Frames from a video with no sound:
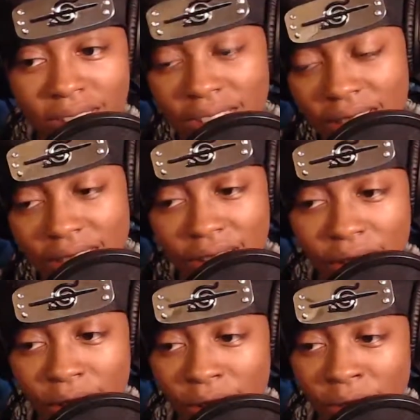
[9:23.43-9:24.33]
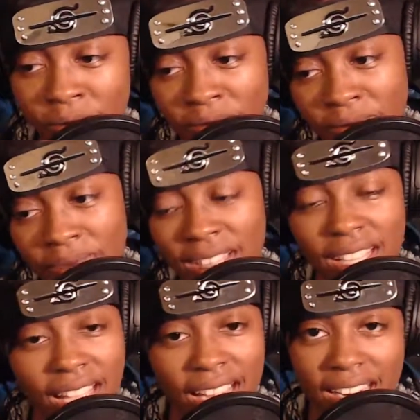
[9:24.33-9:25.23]
So
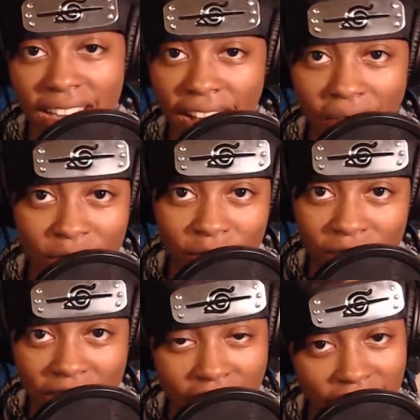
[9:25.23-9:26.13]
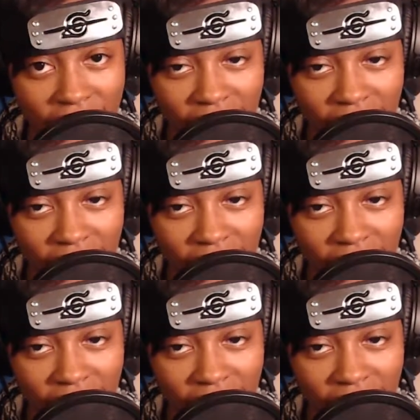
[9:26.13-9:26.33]
I didn't have 2 videos like I